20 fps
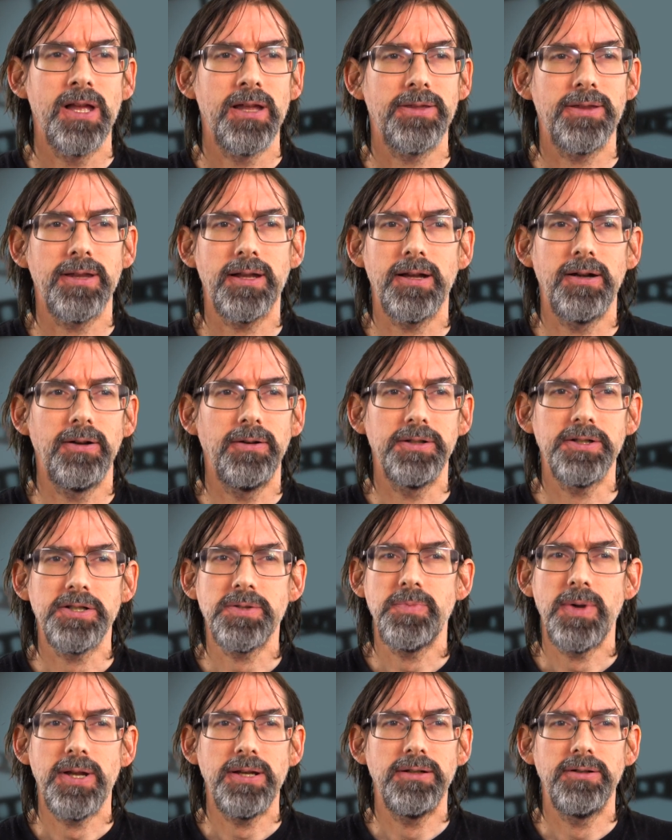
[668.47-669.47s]
think I only
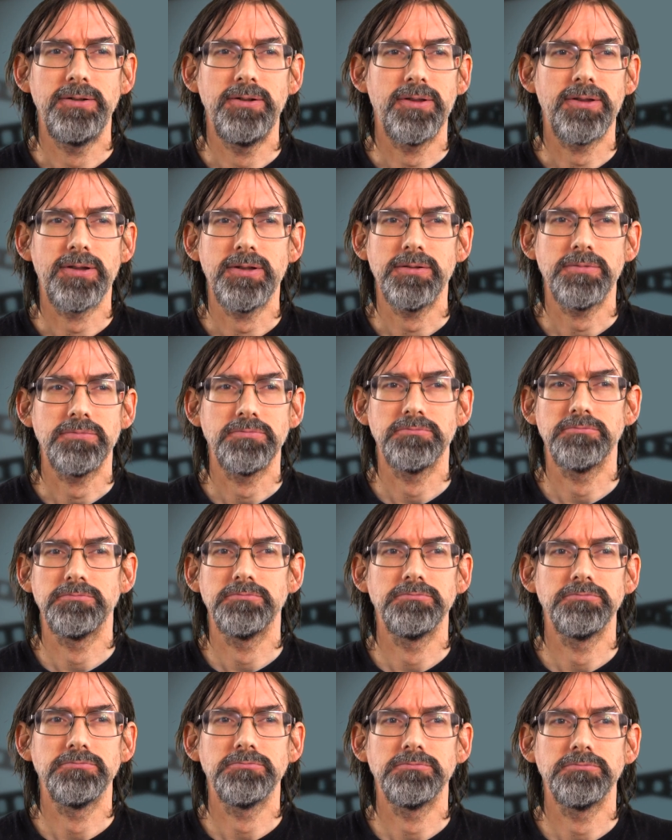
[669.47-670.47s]
spent another
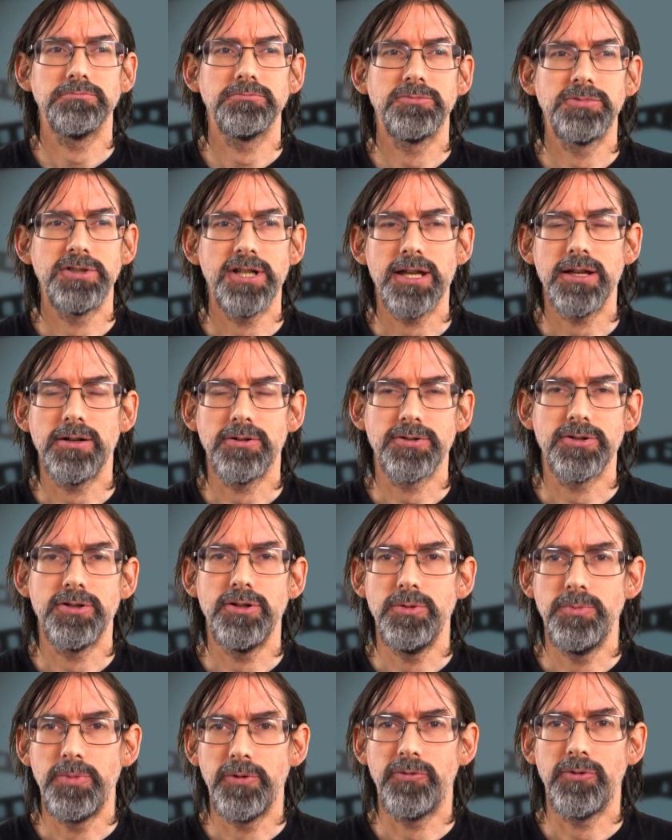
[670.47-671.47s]
day or
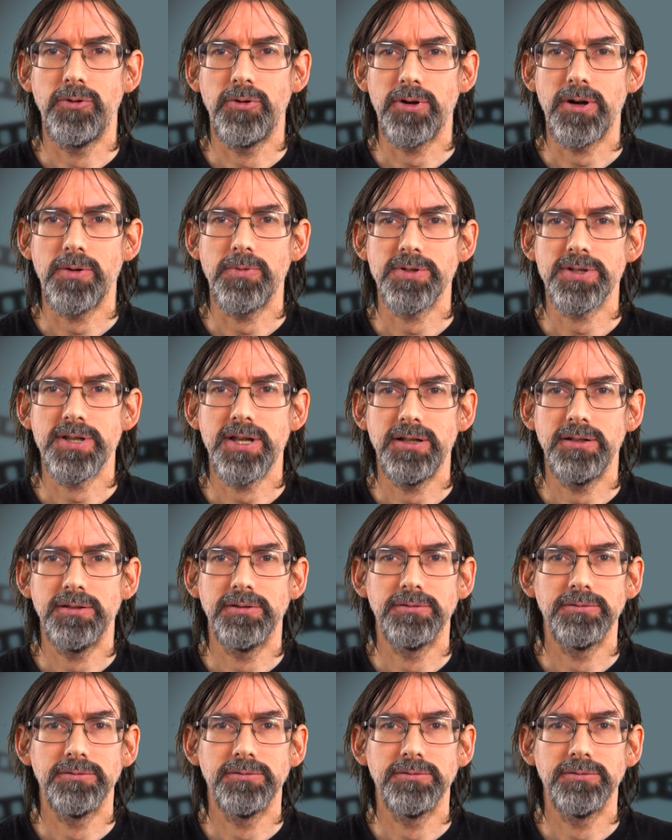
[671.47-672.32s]
two before I was then